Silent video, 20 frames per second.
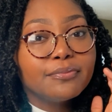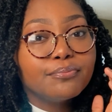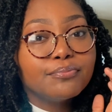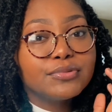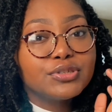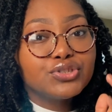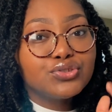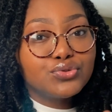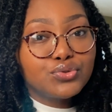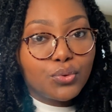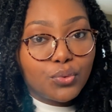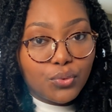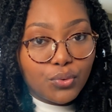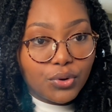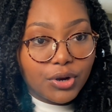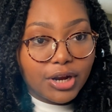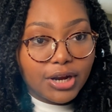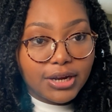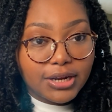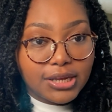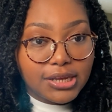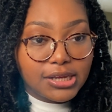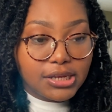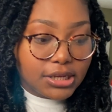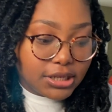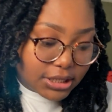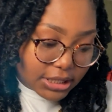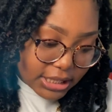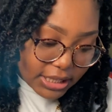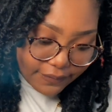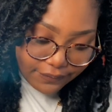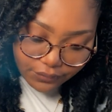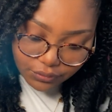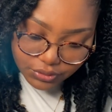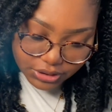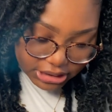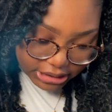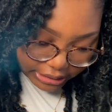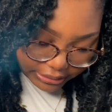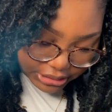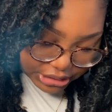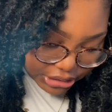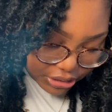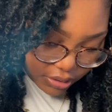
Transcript: store if you search it